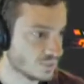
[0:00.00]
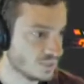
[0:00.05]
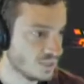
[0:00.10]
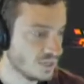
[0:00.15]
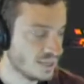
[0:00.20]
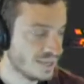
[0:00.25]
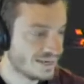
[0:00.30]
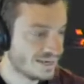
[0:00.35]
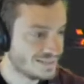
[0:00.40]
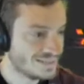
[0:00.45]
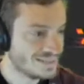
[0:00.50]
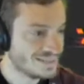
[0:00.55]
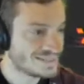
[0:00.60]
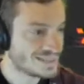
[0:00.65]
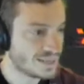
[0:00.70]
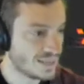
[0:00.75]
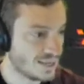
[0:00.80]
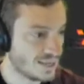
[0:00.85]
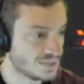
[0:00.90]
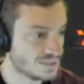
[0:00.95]
And in this
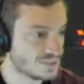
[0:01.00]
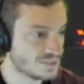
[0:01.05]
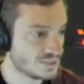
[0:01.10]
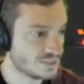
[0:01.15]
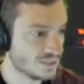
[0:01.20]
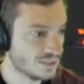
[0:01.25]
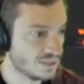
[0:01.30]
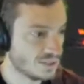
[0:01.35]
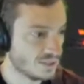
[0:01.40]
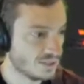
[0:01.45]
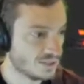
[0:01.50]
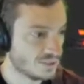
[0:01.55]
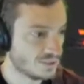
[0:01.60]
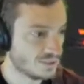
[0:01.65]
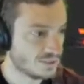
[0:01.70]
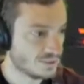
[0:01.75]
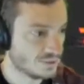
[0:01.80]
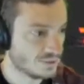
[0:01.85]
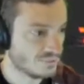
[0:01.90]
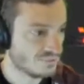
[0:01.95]
case,
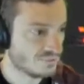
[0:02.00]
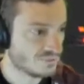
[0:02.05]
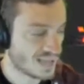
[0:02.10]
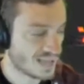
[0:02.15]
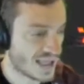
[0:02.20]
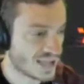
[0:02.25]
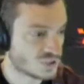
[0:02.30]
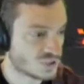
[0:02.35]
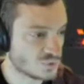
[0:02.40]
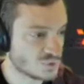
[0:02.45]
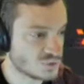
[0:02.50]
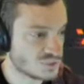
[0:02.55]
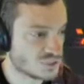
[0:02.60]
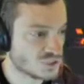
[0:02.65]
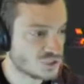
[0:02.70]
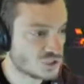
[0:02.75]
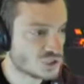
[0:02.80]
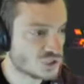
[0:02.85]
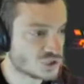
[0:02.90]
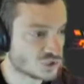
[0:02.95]
the flash was
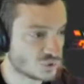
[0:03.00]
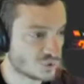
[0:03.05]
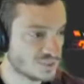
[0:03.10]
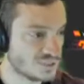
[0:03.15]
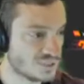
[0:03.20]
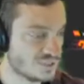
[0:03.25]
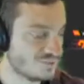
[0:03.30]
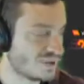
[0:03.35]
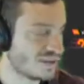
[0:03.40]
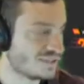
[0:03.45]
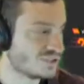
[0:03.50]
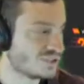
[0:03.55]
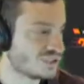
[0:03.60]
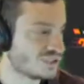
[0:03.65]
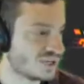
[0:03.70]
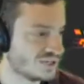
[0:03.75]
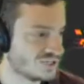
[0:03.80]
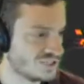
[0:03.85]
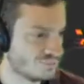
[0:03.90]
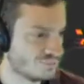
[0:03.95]
constricted by the
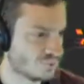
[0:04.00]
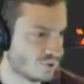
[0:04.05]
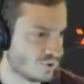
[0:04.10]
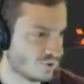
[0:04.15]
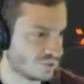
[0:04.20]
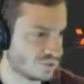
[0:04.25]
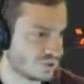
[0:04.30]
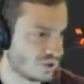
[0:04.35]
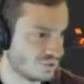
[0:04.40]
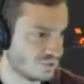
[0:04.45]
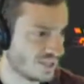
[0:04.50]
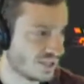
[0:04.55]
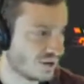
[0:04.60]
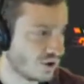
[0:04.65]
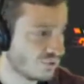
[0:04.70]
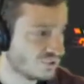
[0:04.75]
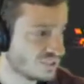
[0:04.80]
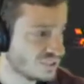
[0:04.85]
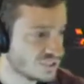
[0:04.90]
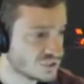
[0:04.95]
SCSI protocol, not
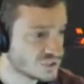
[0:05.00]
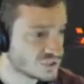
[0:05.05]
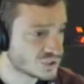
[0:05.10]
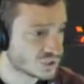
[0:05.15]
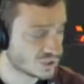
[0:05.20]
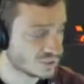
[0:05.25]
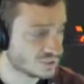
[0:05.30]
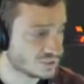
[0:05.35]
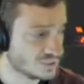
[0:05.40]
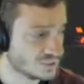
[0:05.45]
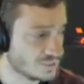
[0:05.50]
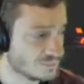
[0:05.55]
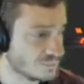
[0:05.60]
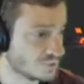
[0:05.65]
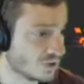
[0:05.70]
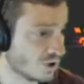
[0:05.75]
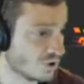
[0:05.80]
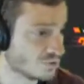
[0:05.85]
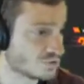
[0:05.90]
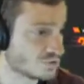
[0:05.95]
only internally,
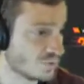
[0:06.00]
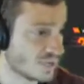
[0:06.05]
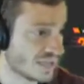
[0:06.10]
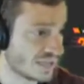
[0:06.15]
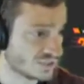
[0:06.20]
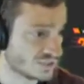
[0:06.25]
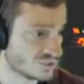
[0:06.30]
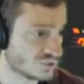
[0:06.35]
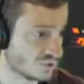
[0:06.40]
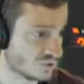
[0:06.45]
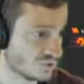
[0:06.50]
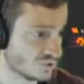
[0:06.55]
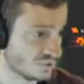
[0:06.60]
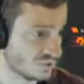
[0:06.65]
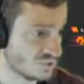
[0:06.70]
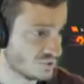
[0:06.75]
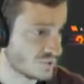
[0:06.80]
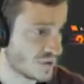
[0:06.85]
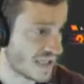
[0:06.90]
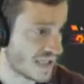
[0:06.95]
but also
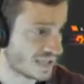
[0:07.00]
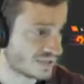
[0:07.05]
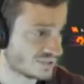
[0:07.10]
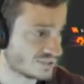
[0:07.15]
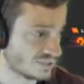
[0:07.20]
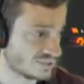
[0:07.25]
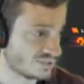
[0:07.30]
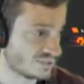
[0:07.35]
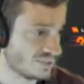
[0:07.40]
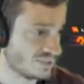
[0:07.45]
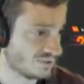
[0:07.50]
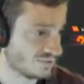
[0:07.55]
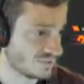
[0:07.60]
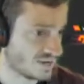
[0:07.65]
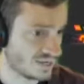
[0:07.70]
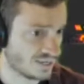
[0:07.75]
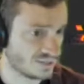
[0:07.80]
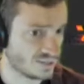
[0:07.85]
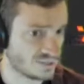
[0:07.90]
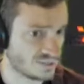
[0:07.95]
externally to access the
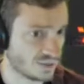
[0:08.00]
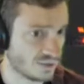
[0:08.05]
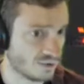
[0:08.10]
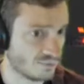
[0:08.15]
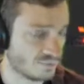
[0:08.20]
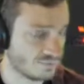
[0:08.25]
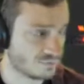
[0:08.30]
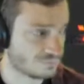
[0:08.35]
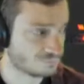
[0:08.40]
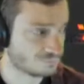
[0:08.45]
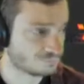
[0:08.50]
array itself.